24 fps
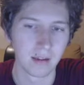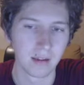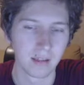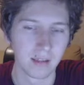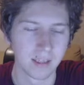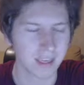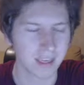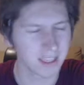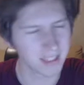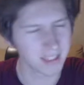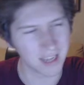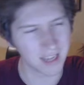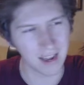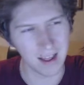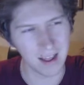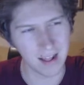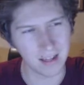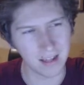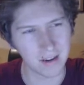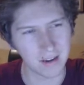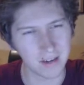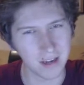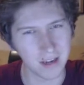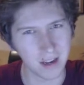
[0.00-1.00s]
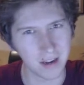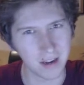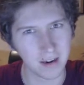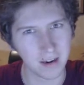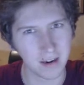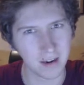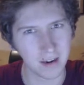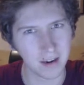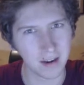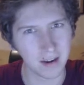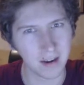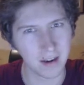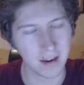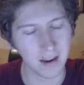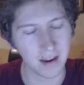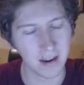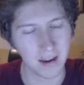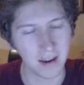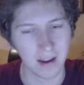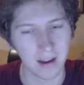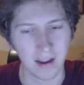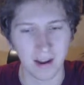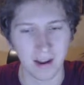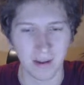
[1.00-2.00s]
Did I say Elder Sign?
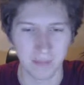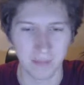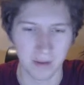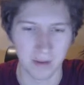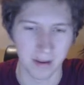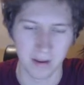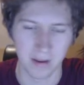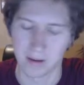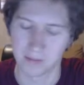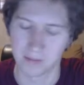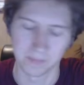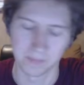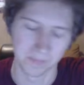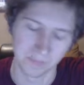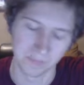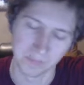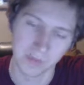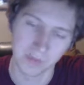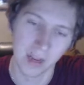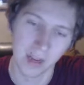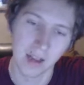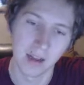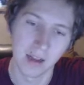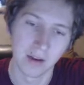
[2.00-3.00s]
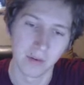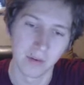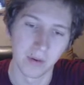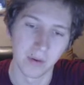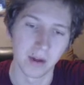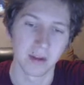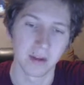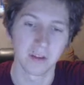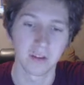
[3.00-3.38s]
Well,